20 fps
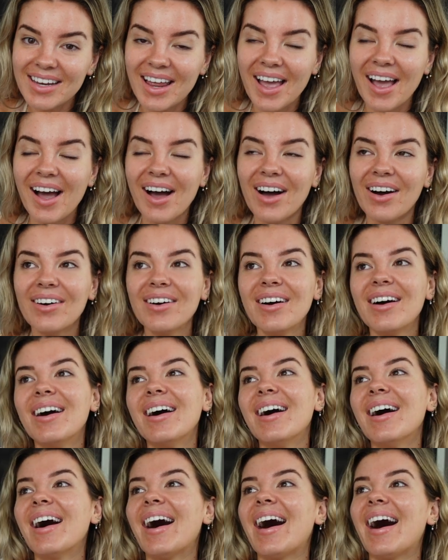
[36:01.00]
now.
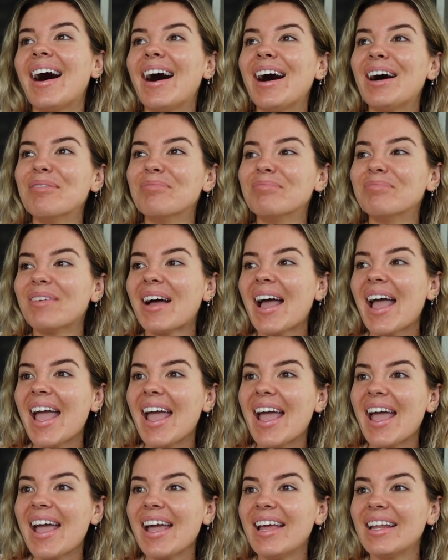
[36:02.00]
Um,
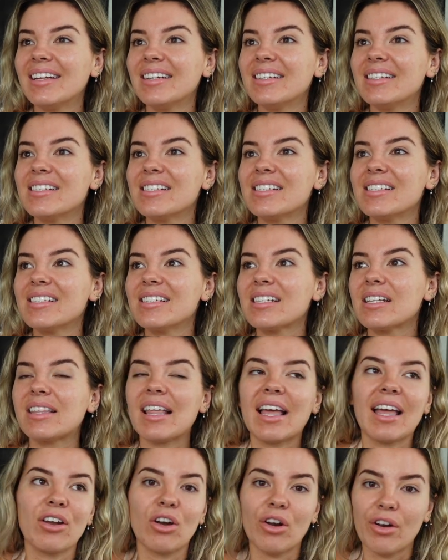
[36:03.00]
and
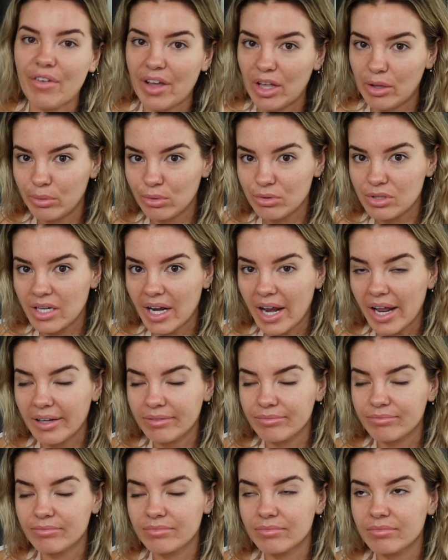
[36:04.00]
they're not available today
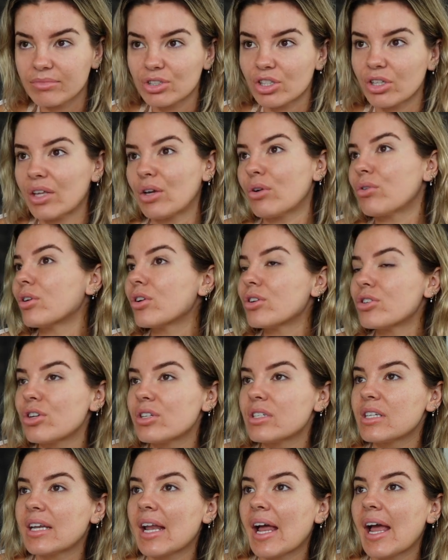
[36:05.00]
so they couldn't do
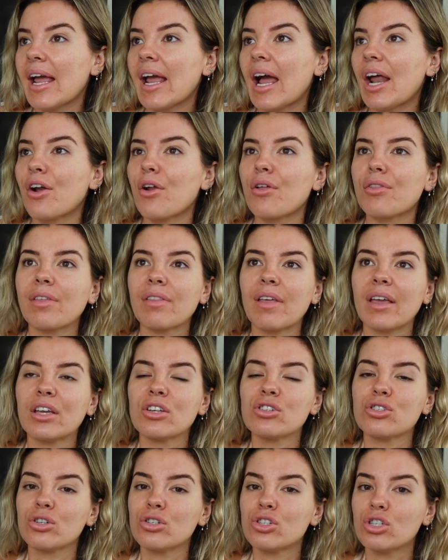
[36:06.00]
today. I don't think they
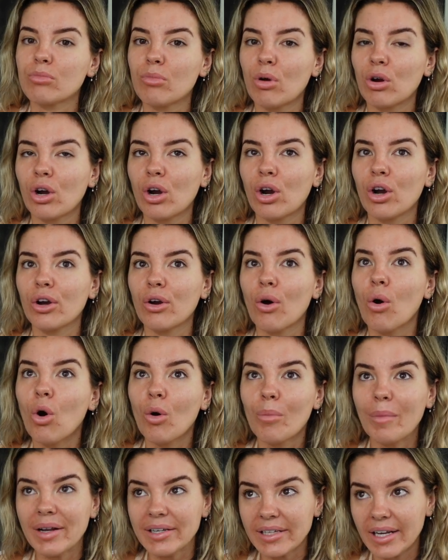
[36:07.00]
can do tomorrow or
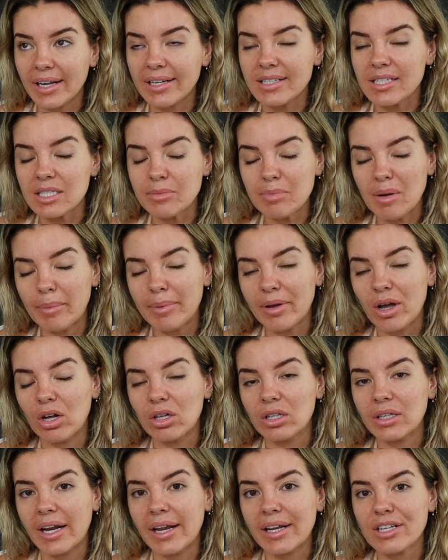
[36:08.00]
Monday because it's public
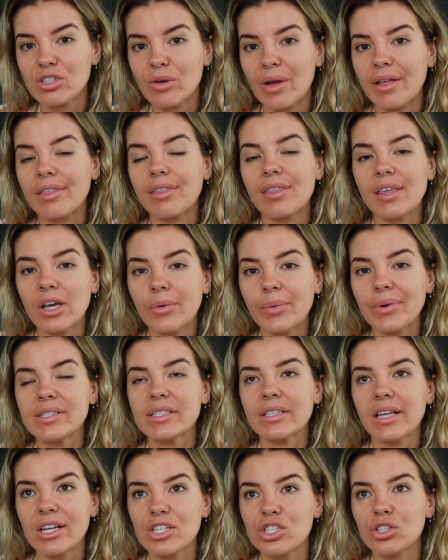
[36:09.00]
holiday. So I think we're
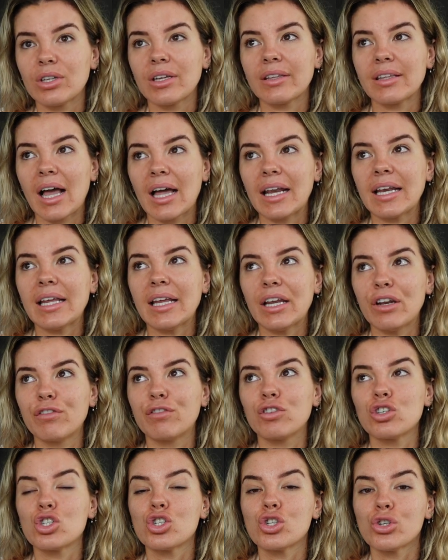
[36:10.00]
scheduling that in
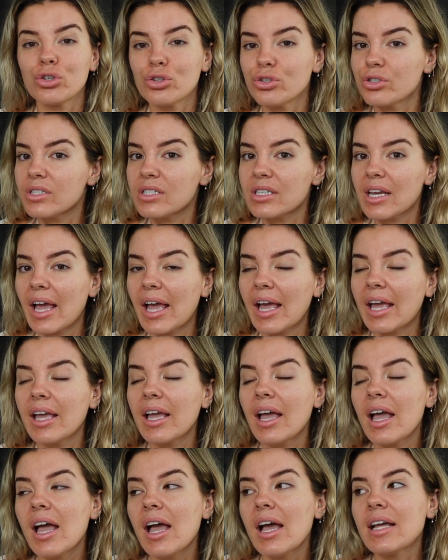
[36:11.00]
for Tuesday
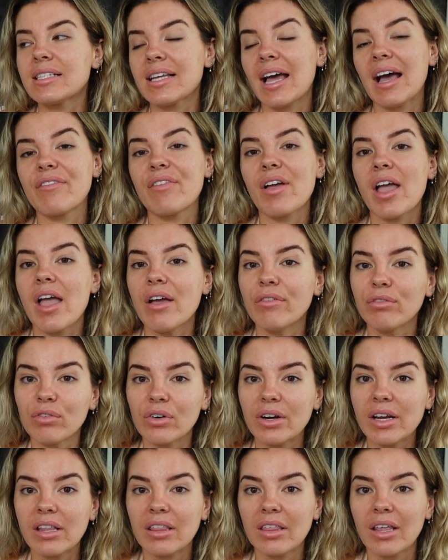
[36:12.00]
to have
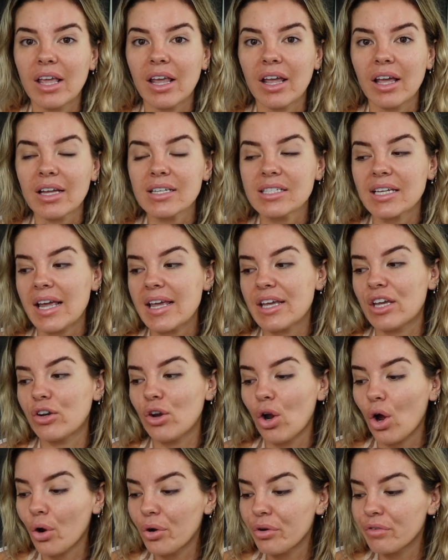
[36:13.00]
everything taken
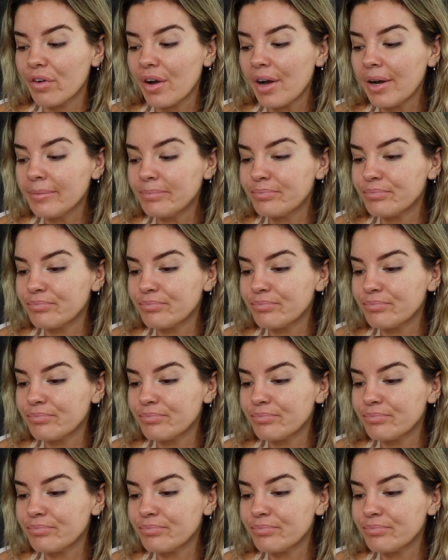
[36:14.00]
over.